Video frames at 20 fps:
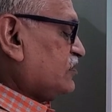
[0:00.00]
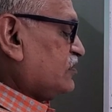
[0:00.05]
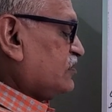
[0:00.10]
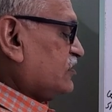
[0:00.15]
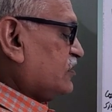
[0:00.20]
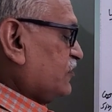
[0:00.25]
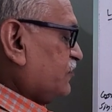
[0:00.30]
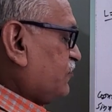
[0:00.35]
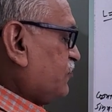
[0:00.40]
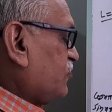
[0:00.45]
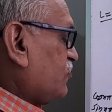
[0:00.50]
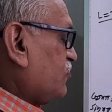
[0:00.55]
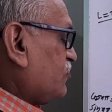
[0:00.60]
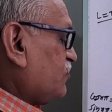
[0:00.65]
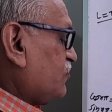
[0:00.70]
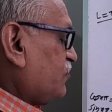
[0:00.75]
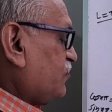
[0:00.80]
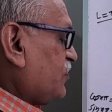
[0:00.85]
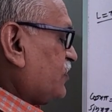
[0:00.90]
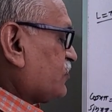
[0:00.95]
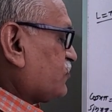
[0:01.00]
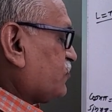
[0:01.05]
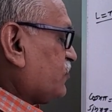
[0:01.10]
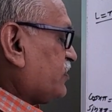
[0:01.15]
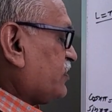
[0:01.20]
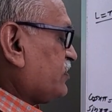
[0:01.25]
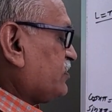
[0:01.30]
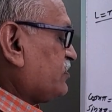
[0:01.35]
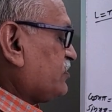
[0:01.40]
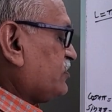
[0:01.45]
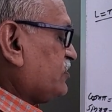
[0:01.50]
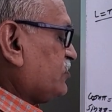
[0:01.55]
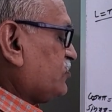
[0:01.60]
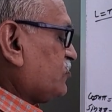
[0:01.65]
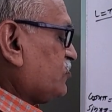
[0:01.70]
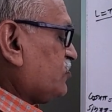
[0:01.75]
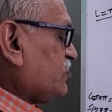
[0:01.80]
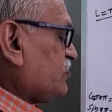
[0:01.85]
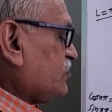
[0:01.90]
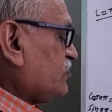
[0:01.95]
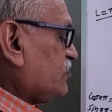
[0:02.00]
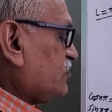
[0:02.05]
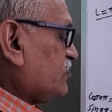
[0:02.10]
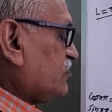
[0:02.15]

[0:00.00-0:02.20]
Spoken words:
therefore first one is 0,